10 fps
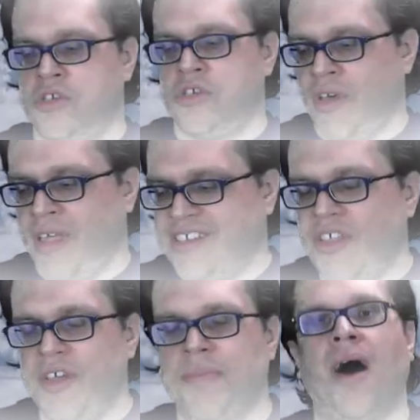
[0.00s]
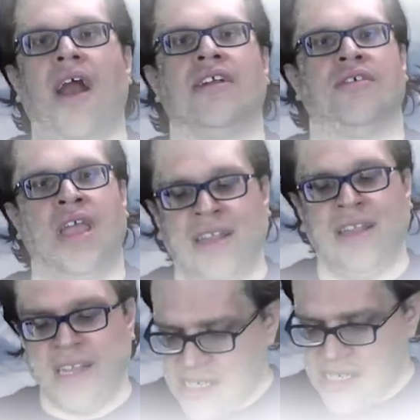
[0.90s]
So that's another part, okay?
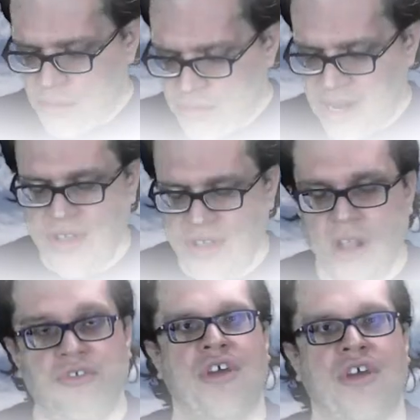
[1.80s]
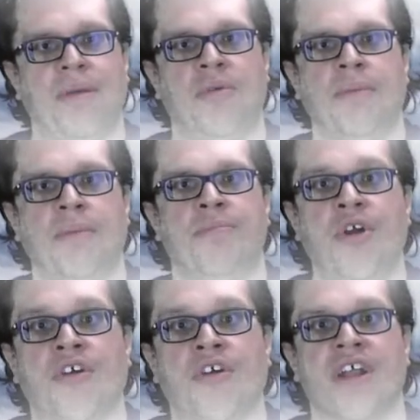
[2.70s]
And it is something I feel for February,
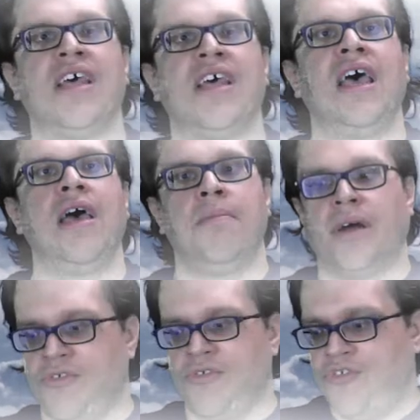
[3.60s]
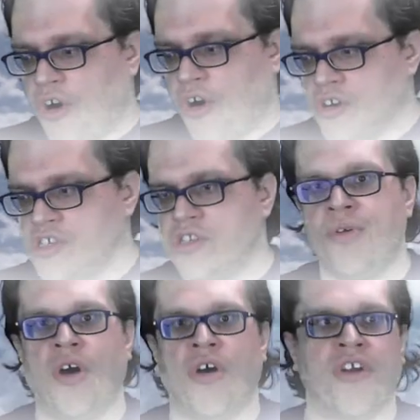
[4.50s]
progress, but forced
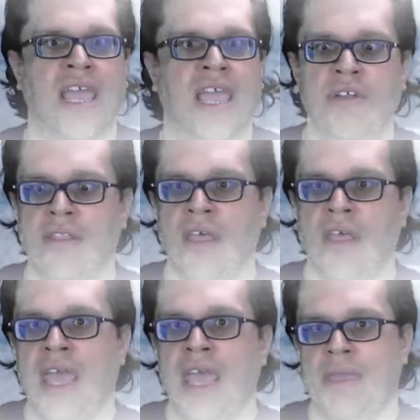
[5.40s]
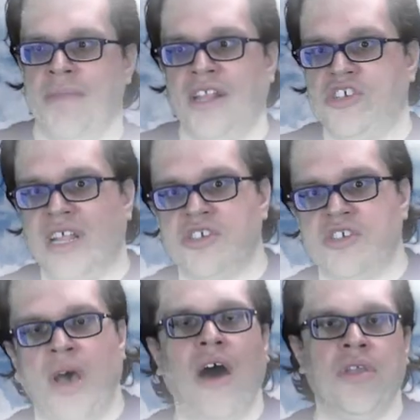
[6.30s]
progress. Like imagine that
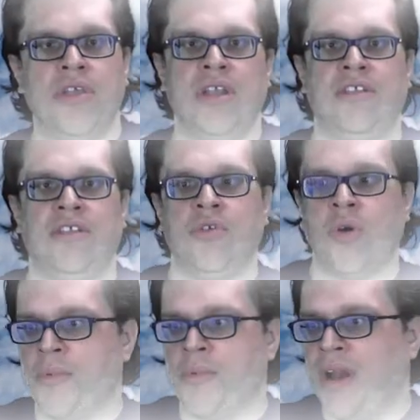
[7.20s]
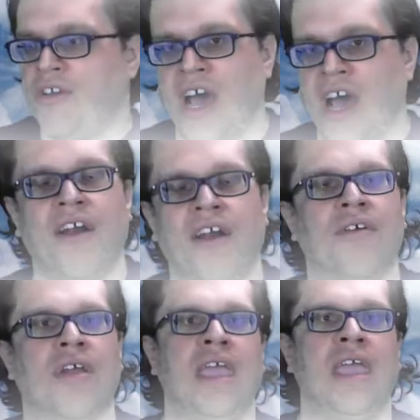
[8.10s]
somehow you need to upgrade your car,
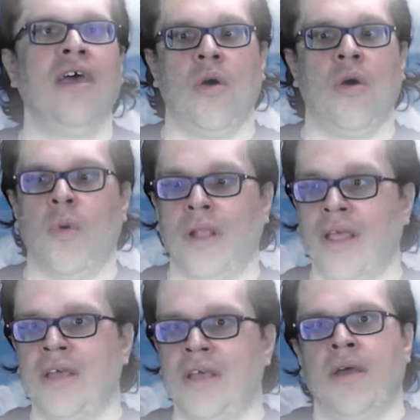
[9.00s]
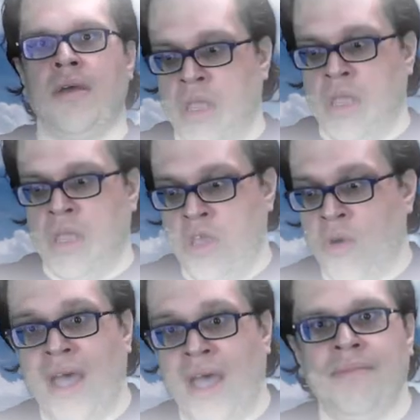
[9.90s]
okay? Well, you
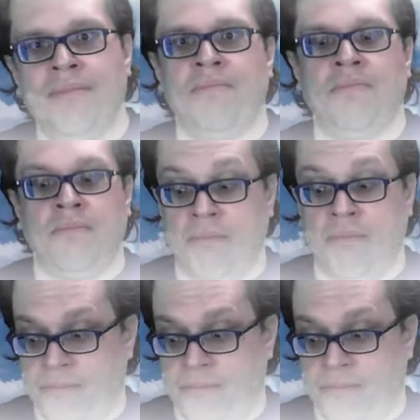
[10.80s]
can